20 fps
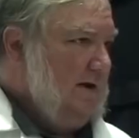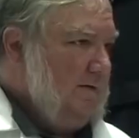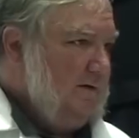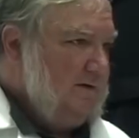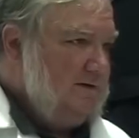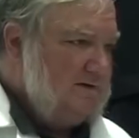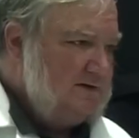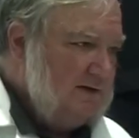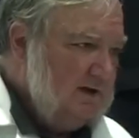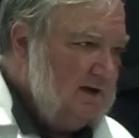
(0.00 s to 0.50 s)

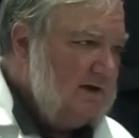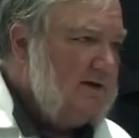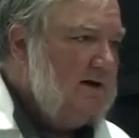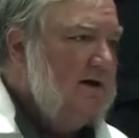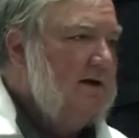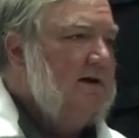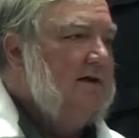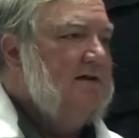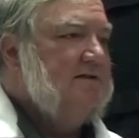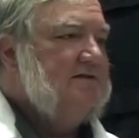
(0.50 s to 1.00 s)
Silica
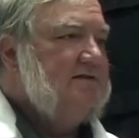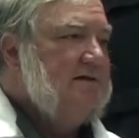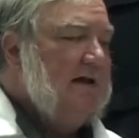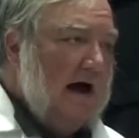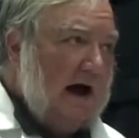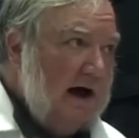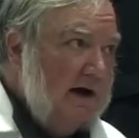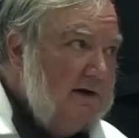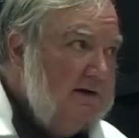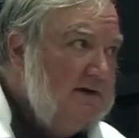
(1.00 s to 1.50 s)
is
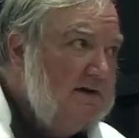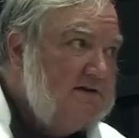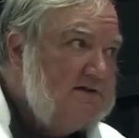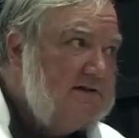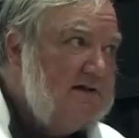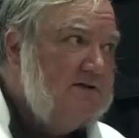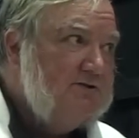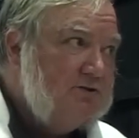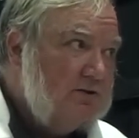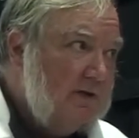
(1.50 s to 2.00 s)
not an
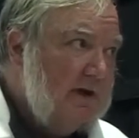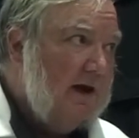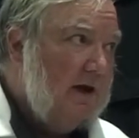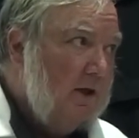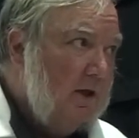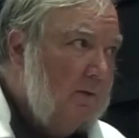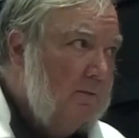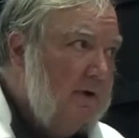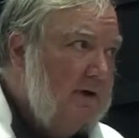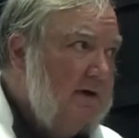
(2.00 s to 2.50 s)
essential
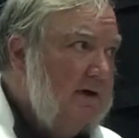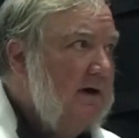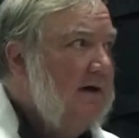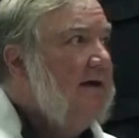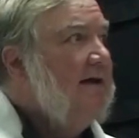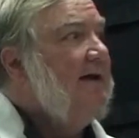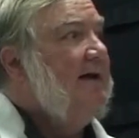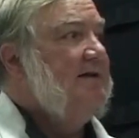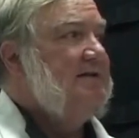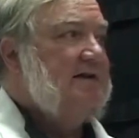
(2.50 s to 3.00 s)
element,
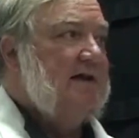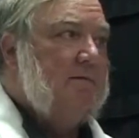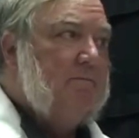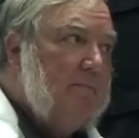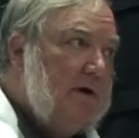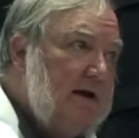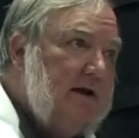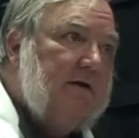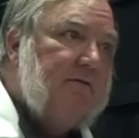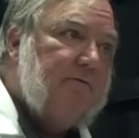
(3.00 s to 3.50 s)
it's a
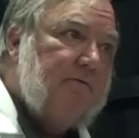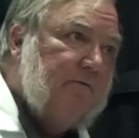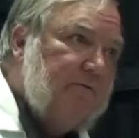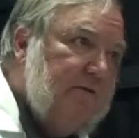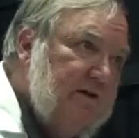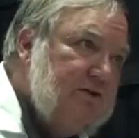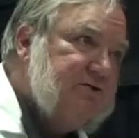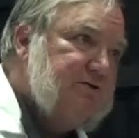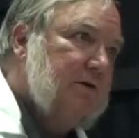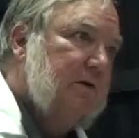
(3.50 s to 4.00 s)

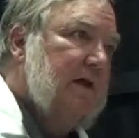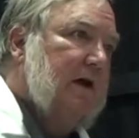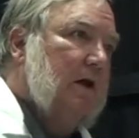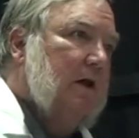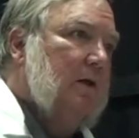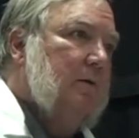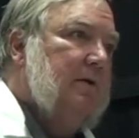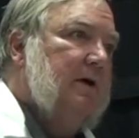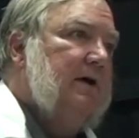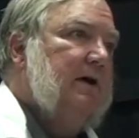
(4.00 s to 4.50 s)
beneficial
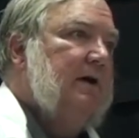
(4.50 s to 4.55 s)
element.